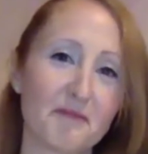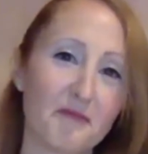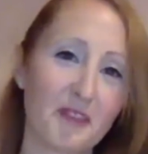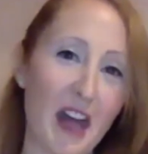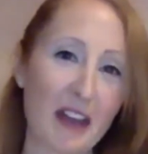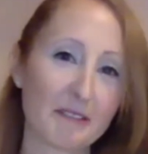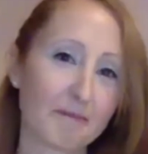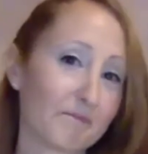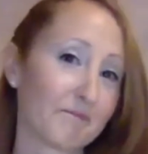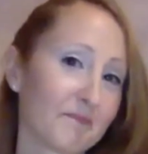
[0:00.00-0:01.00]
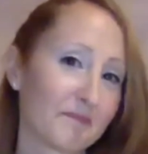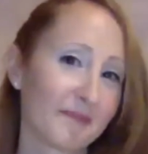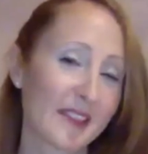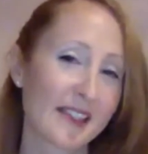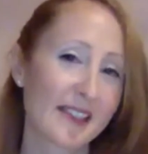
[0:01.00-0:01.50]
flat.
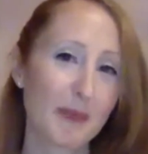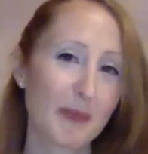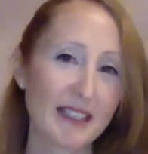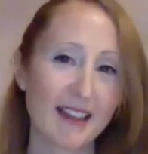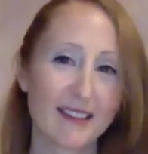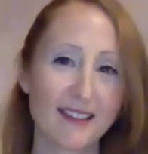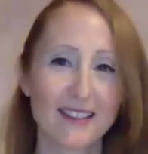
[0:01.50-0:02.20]
Does that make sense?